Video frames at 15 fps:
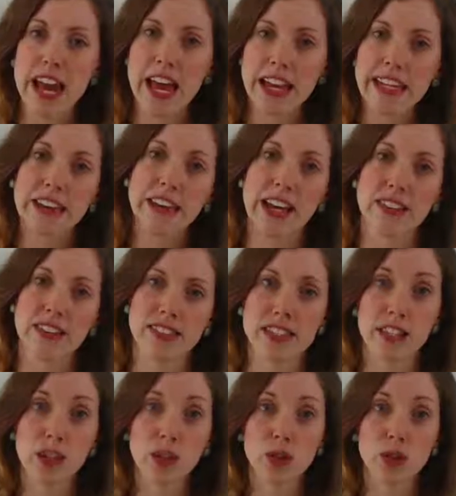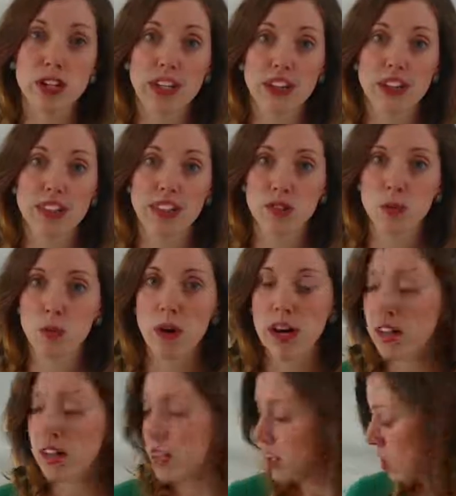any lesson, including this
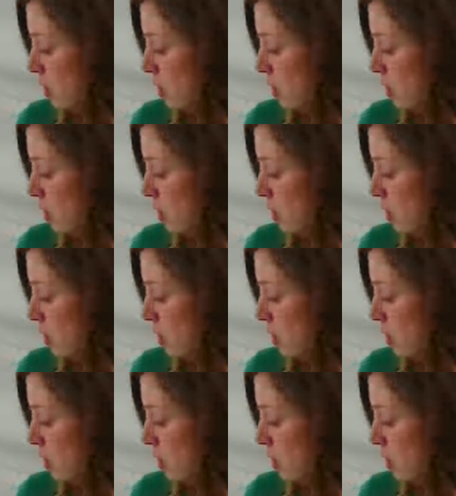one,